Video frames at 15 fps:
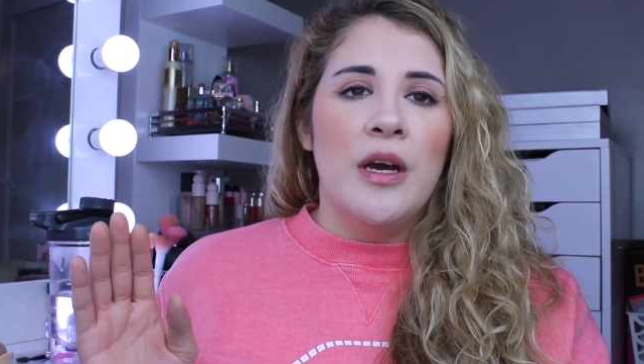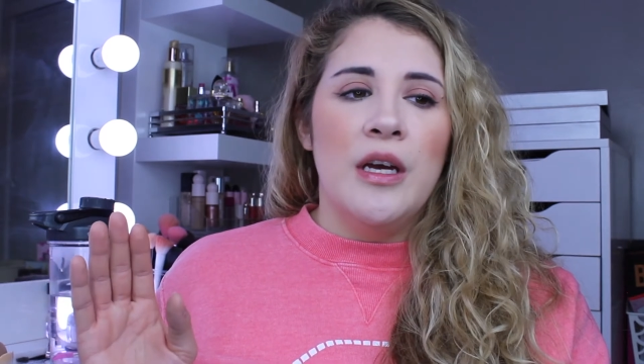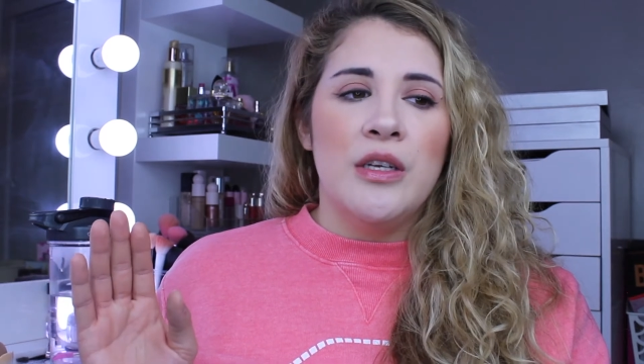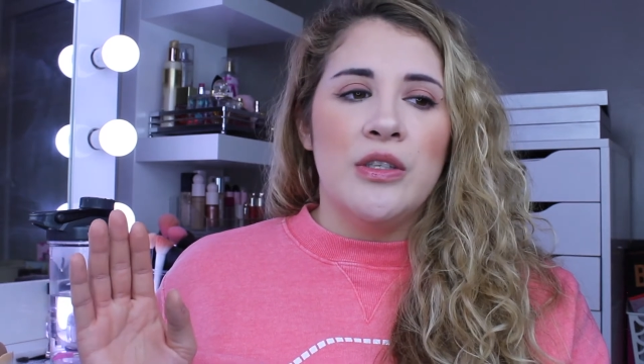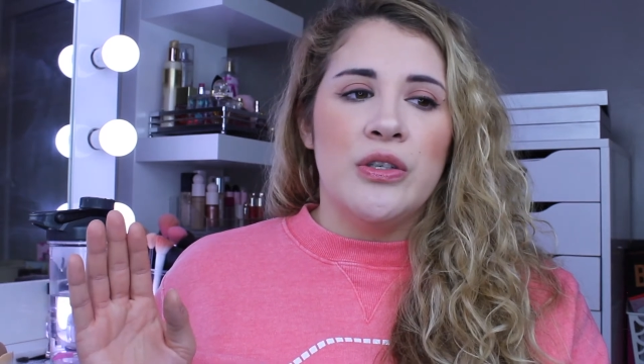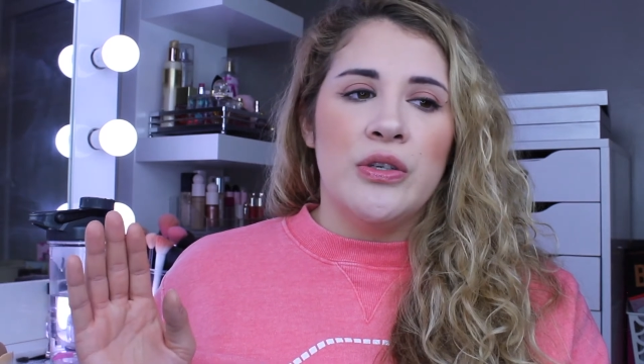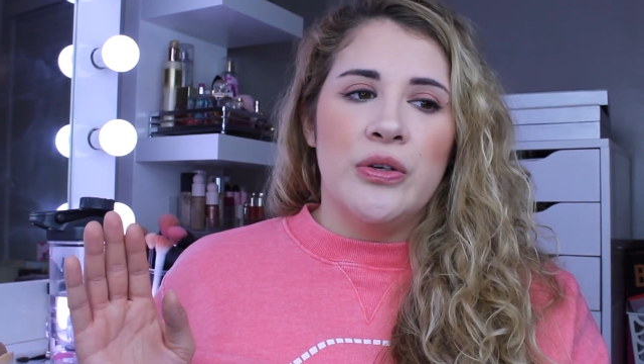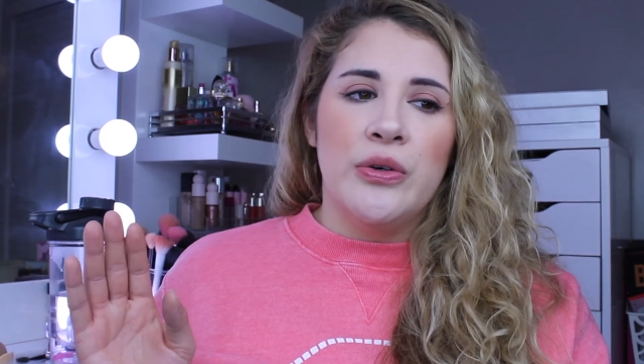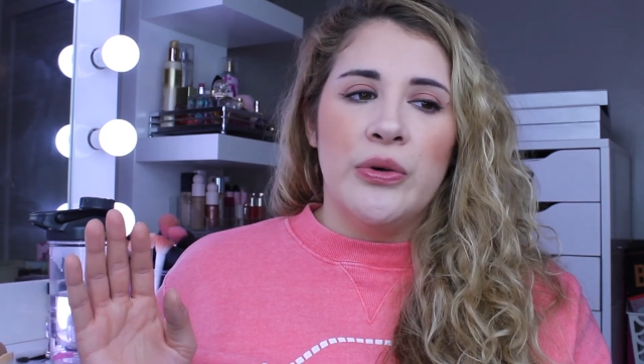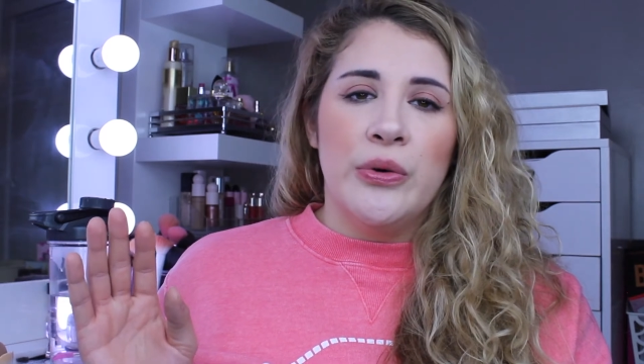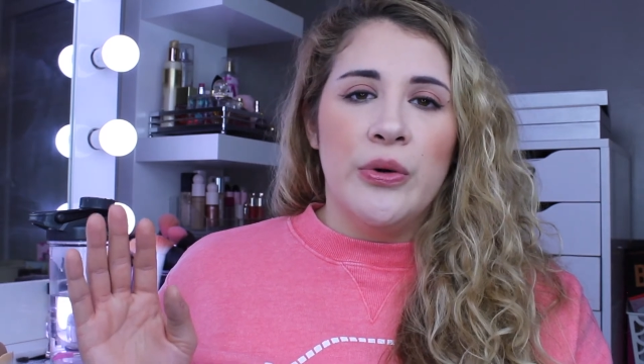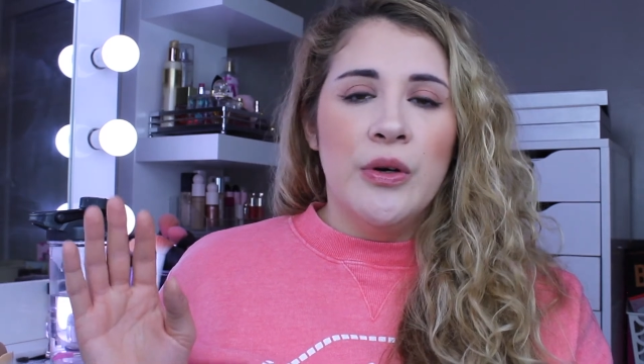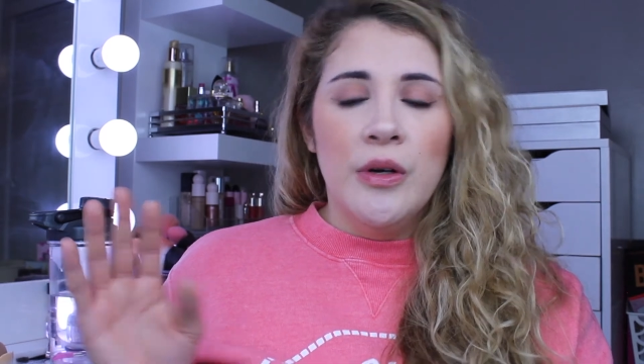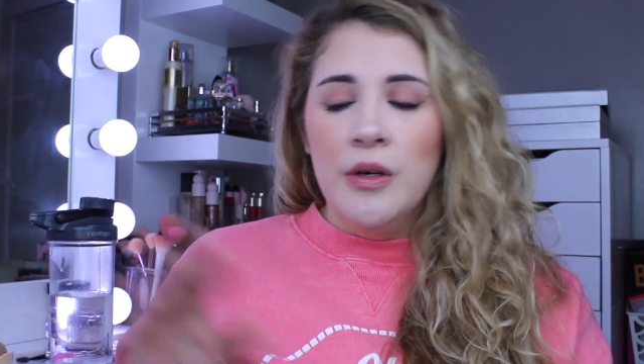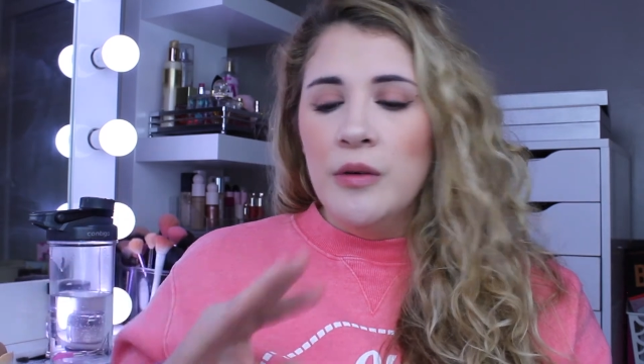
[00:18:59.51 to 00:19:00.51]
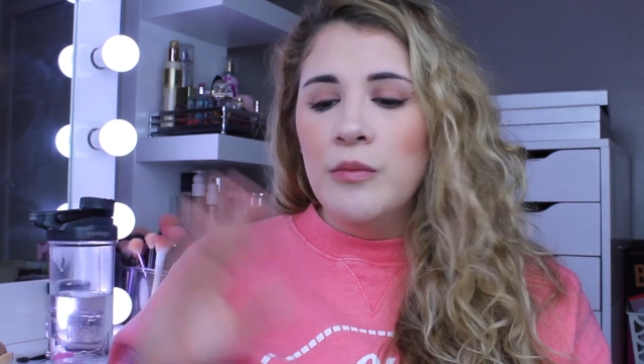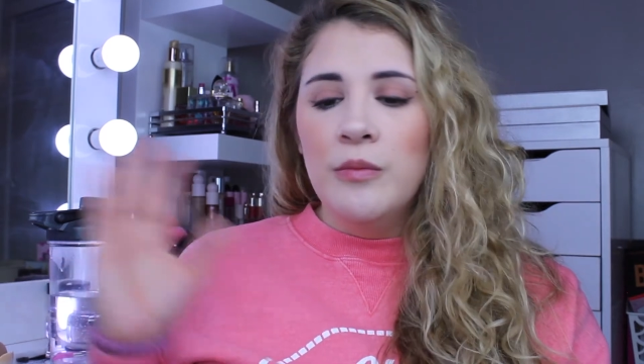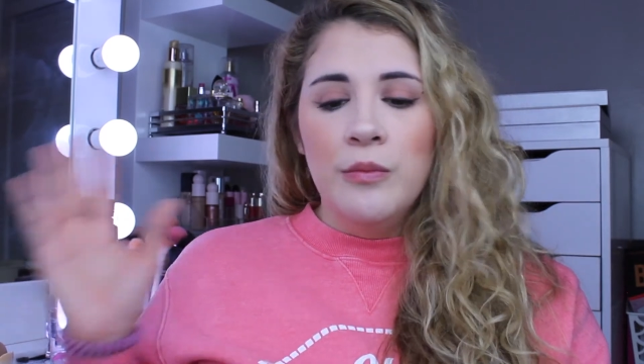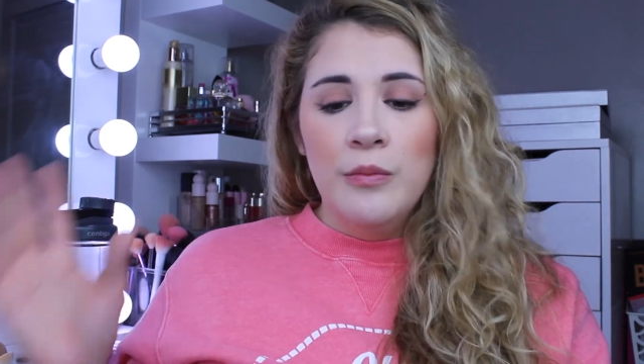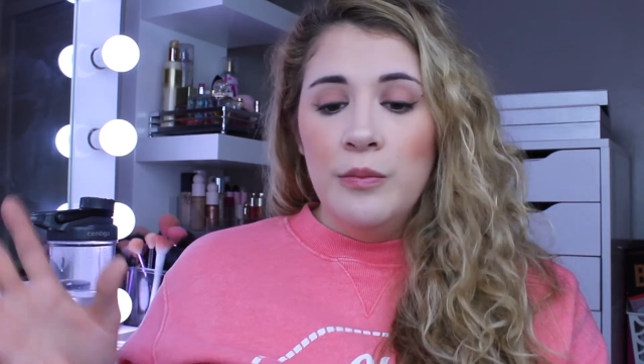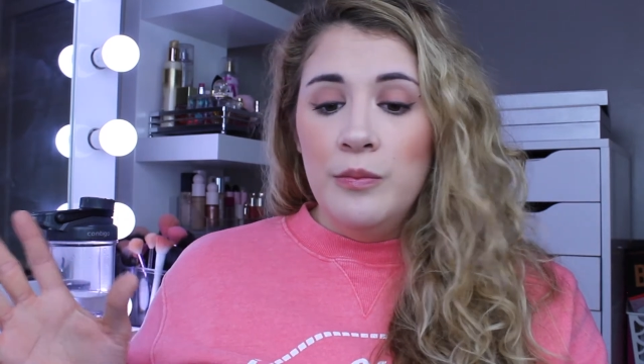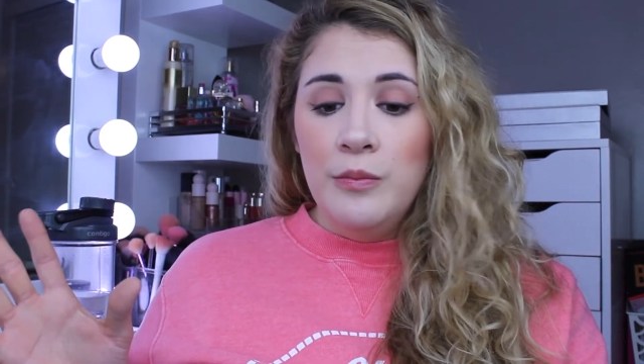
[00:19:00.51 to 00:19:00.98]
into
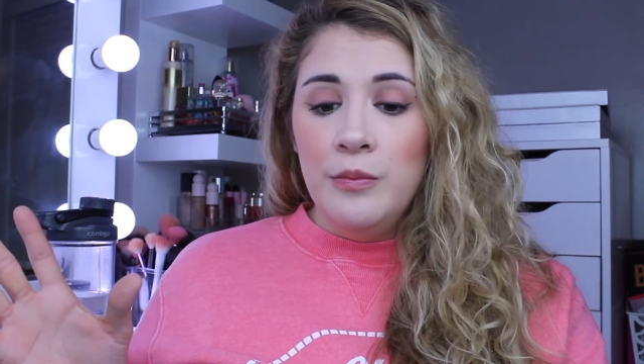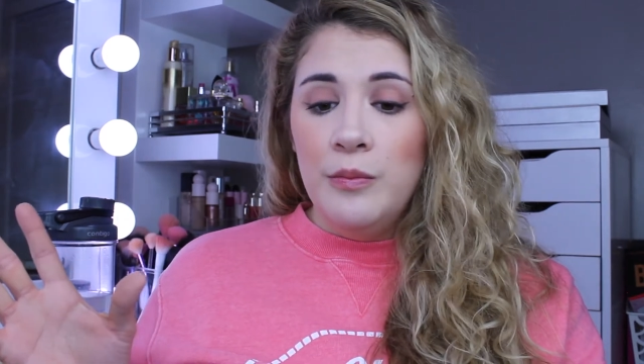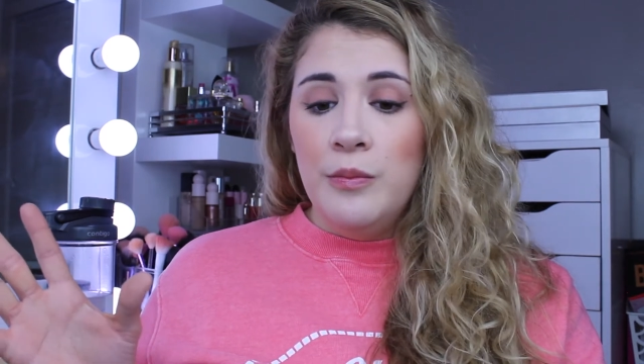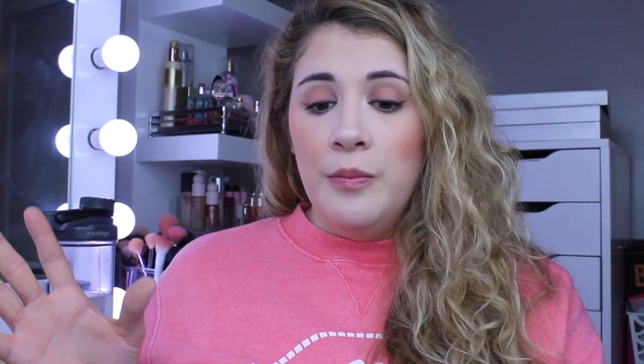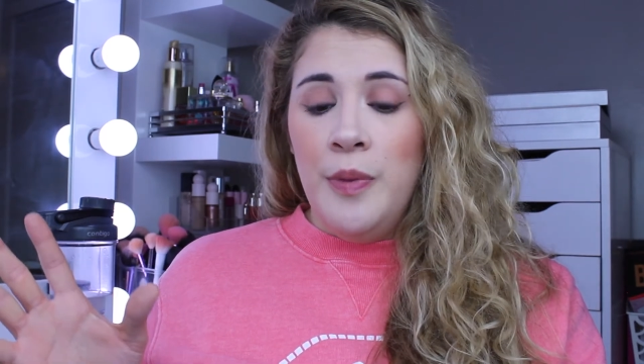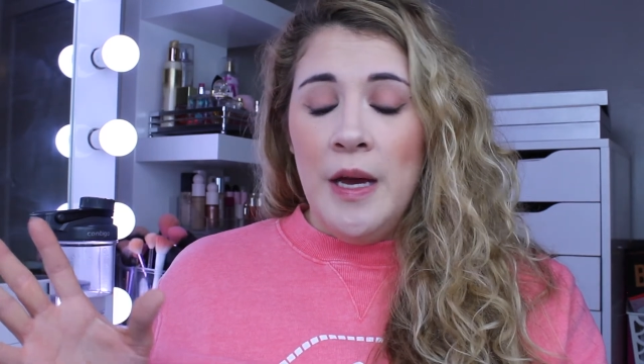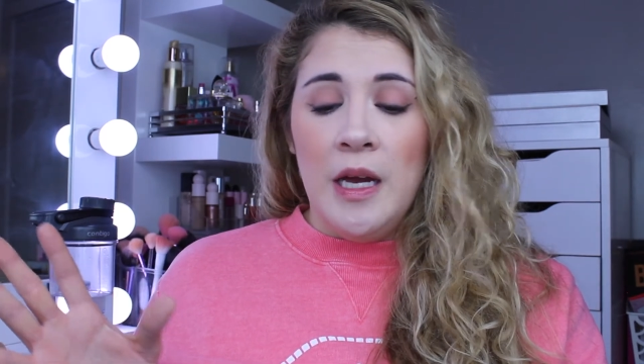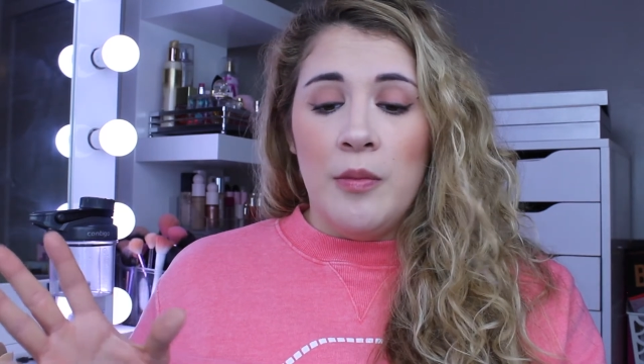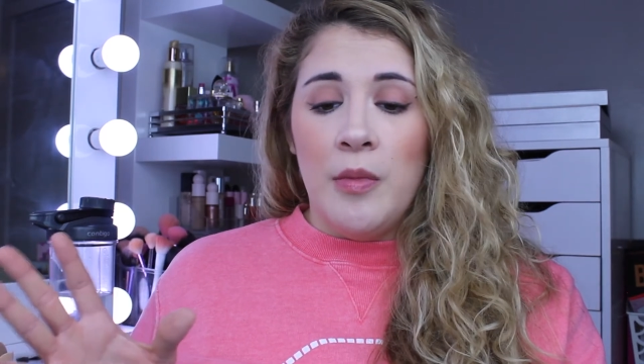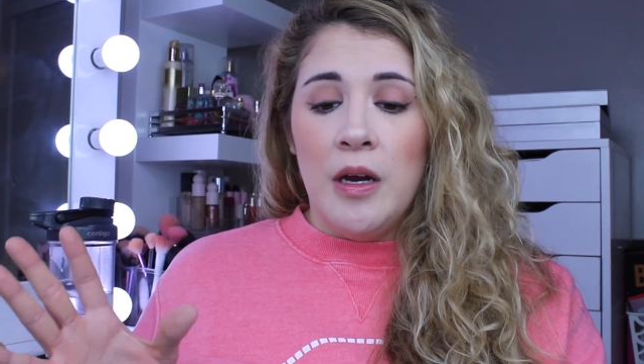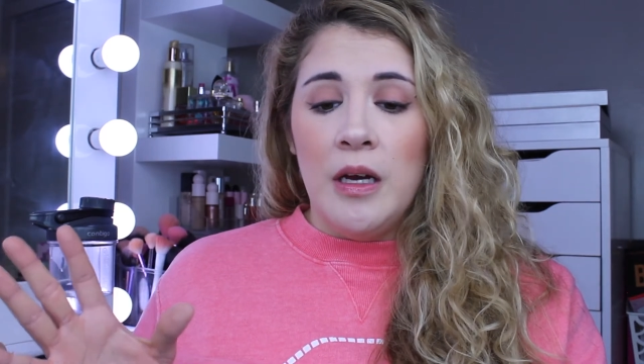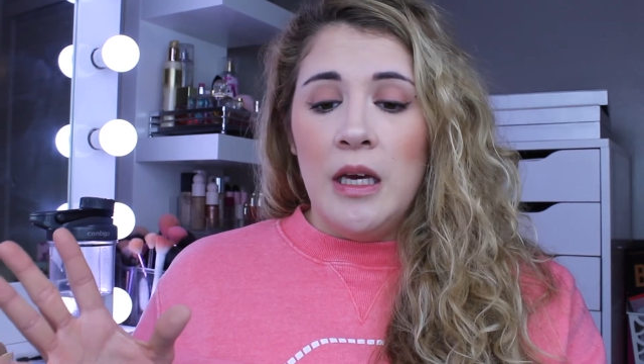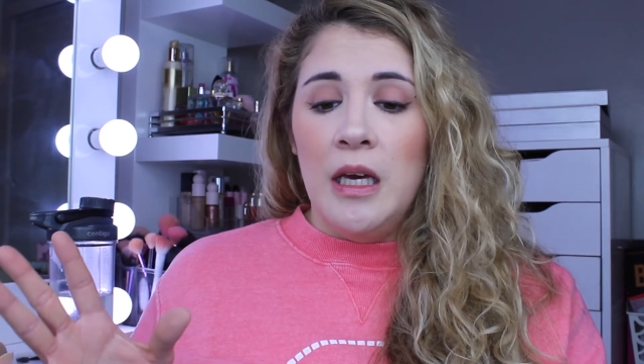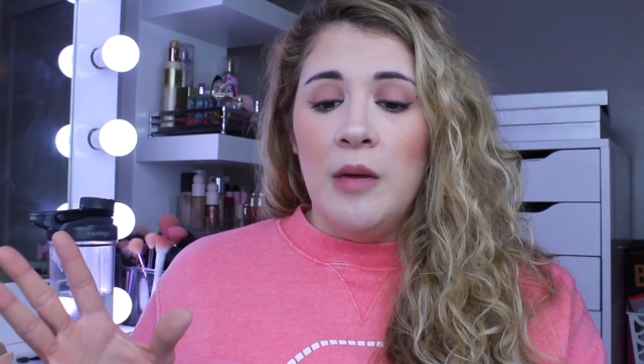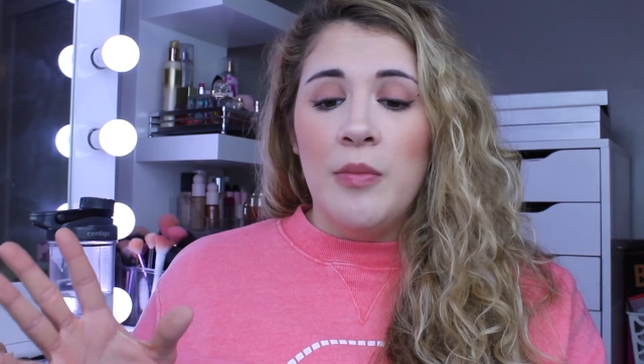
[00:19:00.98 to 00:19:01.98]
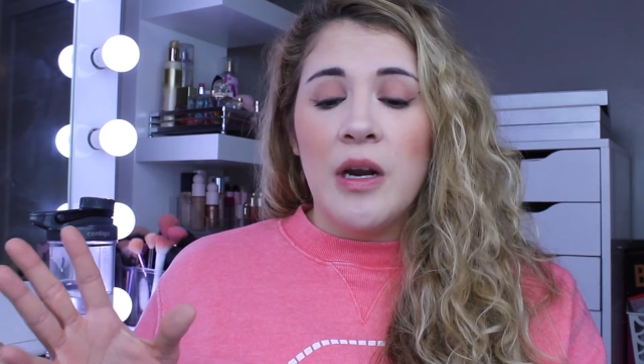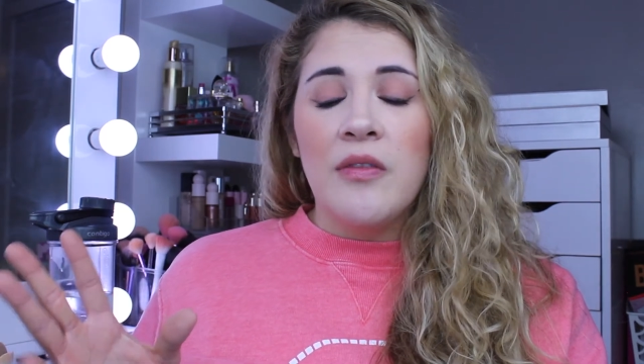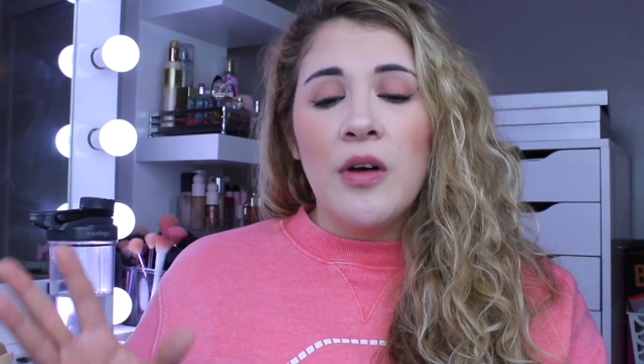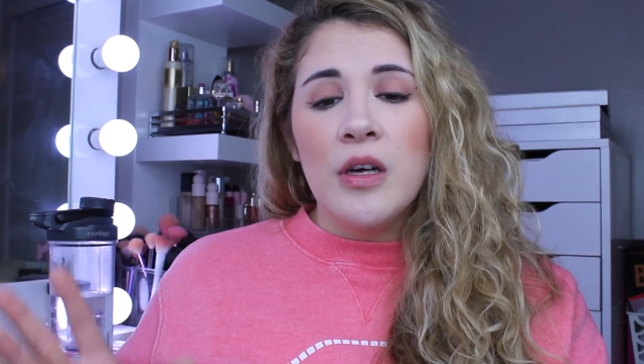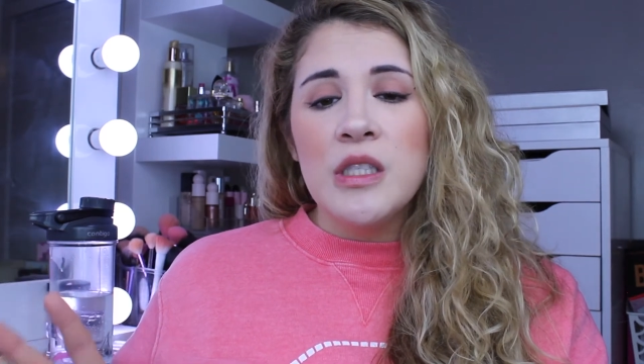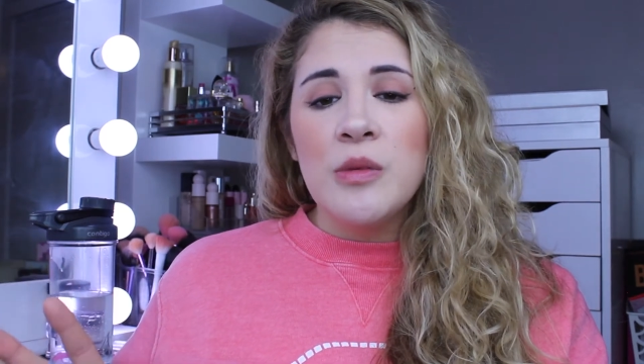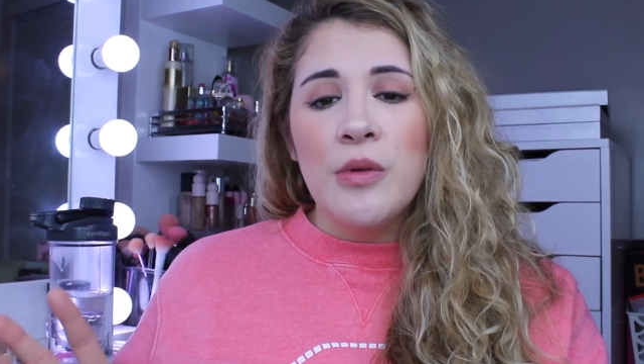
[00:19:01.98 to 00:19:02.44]
Picmonkey, but I've also